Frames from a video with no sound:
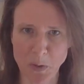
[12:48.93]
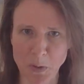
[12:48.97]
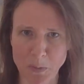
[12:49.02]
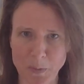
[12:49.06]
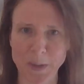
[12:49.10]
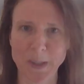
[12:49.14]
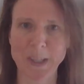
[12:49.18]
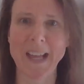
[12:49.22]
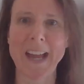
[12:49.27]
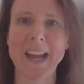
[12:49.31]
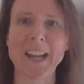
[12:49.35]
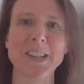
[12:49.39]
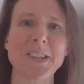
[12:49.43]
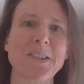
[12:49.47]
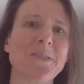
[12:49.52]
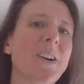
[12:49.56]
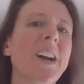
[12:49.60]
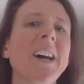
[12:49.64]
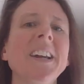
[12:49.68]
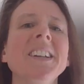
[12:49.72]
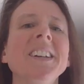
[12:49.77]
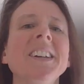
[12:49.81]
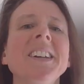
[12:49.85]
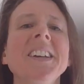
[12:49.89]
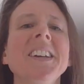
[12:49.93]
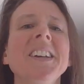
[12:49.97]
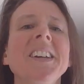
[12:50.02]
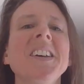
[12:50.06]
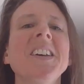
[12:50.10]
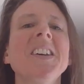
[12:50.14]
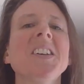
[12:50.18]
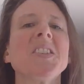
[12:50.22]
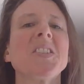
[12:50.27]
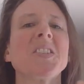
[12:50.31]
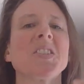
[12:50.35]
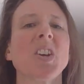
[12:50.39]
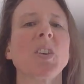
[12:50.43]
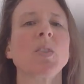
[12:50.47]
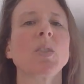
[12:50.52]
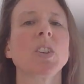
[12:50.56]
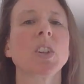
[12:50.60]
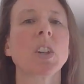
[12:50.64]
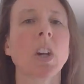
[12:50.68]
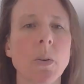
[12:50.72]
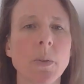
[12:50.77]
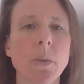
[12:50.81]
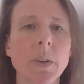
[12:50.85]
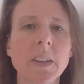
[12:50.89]
off at the end, right? So
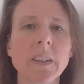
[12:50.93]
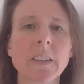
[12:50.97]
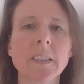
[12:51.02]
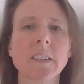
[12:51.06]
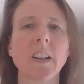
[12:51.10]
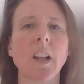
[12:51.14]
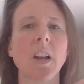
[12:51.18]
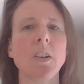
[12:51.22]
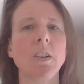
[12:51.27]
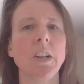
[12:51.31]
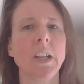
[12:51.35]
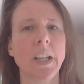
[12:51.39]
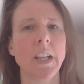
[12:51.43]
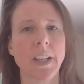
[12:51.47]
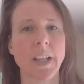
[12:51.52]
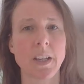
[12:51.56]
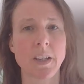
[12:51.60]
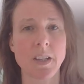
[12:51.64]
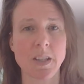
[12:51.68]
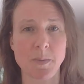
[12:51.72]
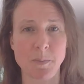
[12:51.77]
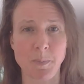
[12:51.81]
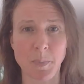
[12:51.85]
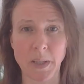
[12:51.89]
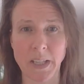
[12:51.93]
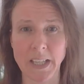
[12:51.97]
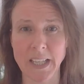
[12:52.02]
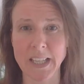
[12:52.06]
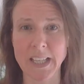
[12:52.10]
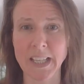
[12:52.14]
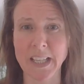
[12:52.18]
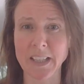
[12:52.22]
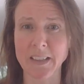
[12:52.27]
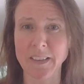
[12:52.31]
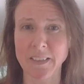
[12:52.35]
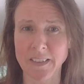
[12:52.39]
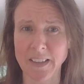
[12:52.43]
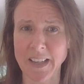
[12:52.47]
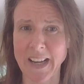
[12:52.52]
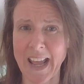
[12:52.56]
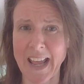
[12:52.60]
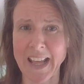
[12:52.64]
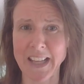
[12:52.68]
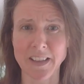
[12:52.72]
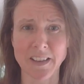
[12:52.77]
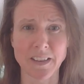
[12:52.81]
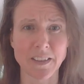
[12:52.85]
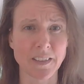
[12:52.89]
going slowly at those beginnings and
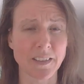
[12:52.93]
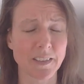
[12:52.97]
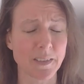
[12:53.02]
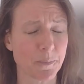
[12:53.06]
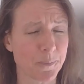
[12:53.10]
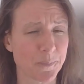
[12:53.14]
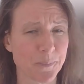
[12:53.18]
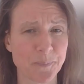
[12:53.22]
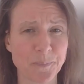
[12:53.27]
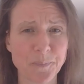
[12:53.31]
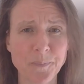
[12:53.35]
ends